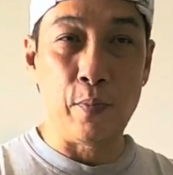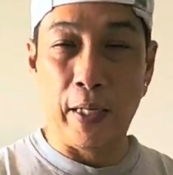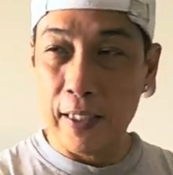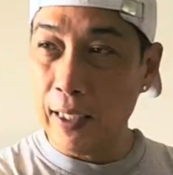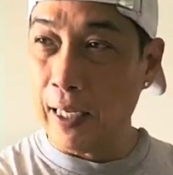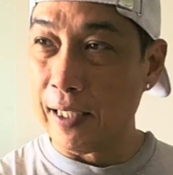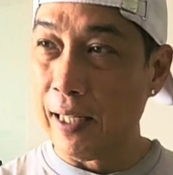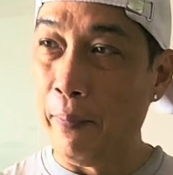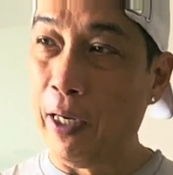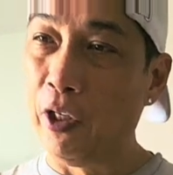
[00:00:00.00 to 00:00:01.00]
basically like
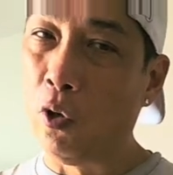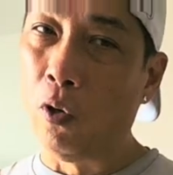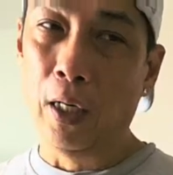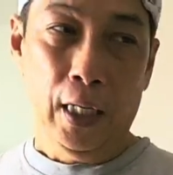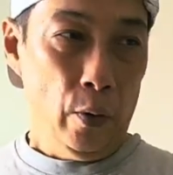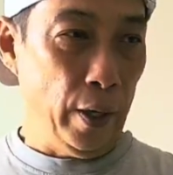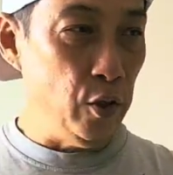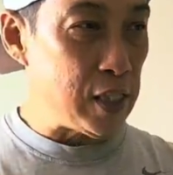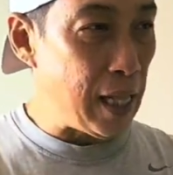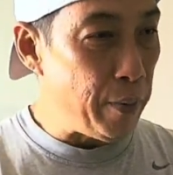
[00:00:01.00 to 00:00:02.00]
slamming a door. When
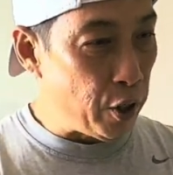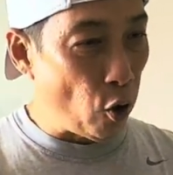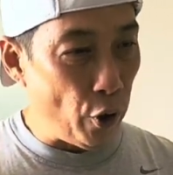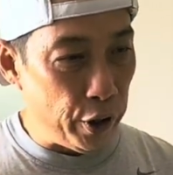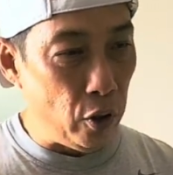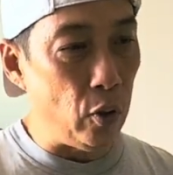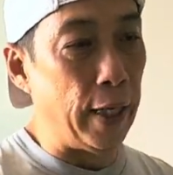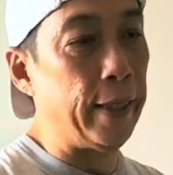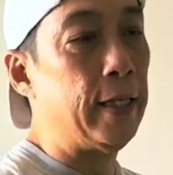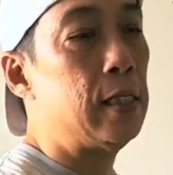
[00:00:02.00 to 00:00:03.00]
you slam a door, you don't go
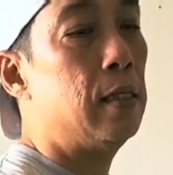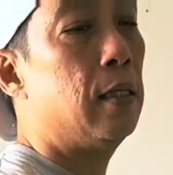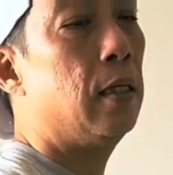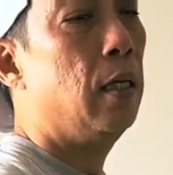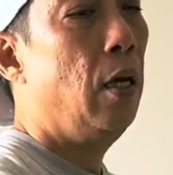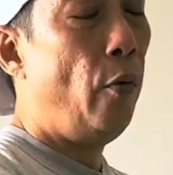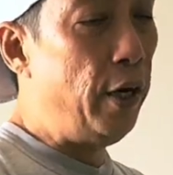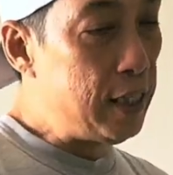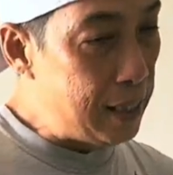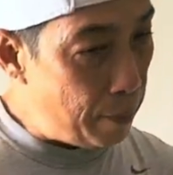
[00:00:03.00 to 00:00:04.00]
like this. When
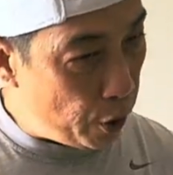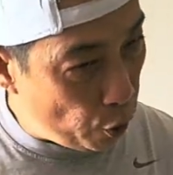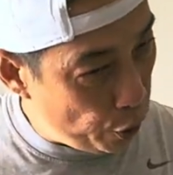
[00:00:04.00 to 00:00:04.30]
you slam a door,